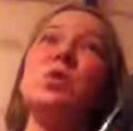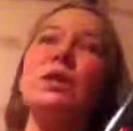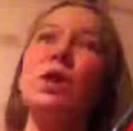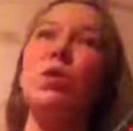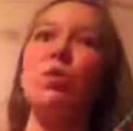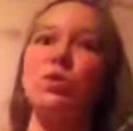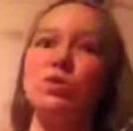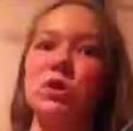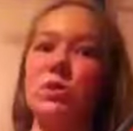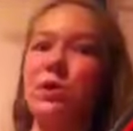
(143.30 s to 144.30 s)
so, original. It
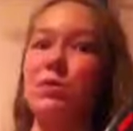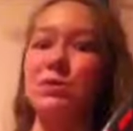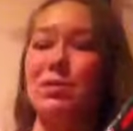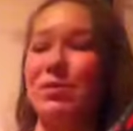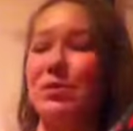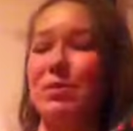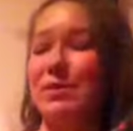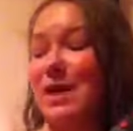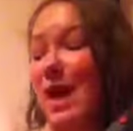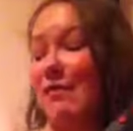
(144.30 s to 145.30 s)
was one of the most original
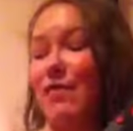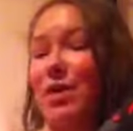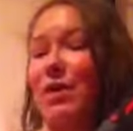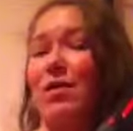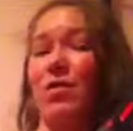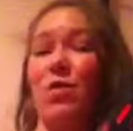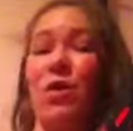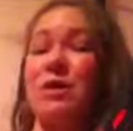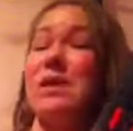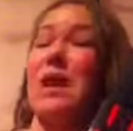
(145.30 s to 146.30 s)
books I've read in a long